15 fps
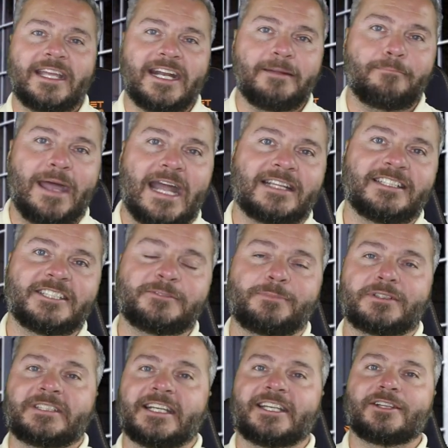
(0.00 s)
getting back to this
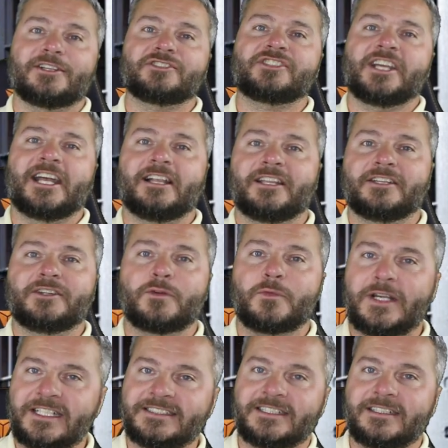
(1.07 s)
particular jail and the
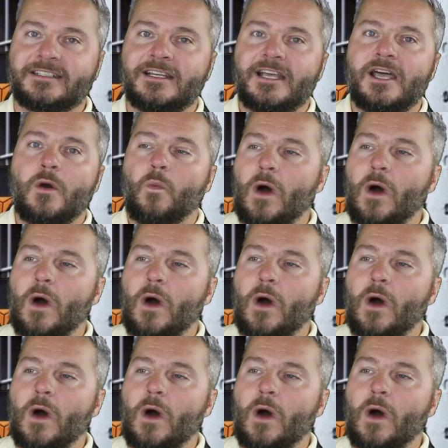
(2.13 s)
reason